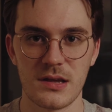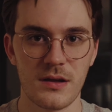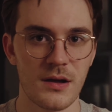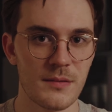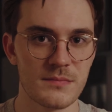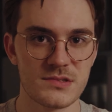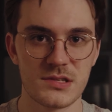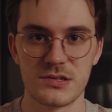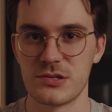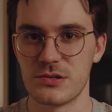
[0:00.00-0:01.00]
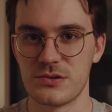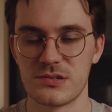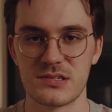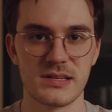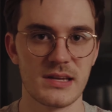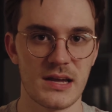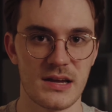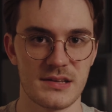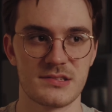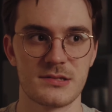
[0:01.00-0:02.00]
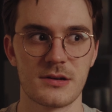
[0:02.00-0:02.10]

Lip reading: the ums, the dudes, the yes,